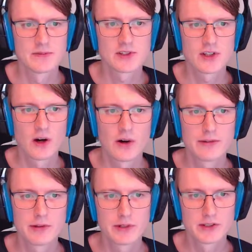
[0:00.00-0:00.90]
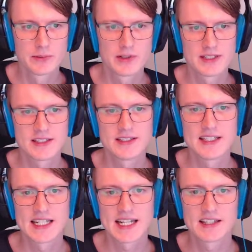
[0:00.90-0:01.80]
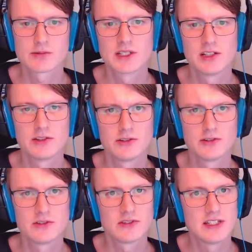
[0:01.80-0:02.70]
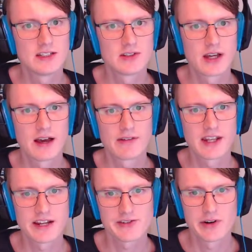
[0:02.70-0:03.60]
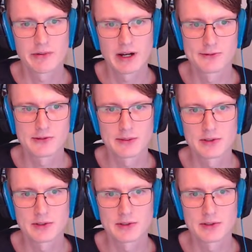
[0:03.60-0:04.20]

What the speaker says: So if you want to put this in TLS, you need to have an extra round trip.